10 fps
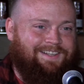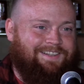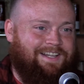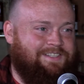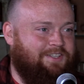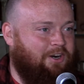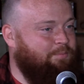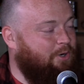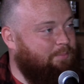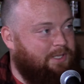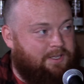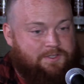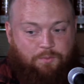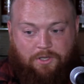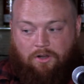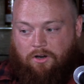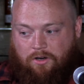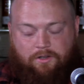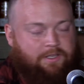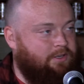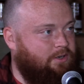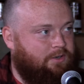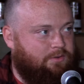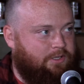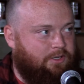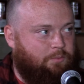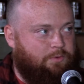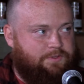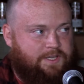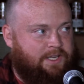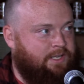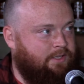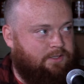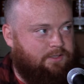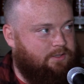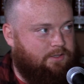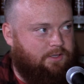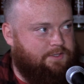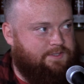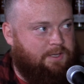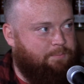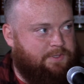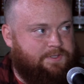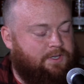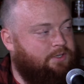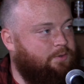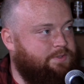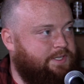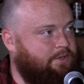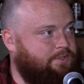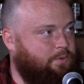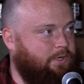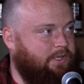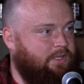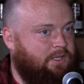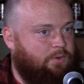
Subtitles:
That's the hard part, because we are here, we're taking a step into unknown territory.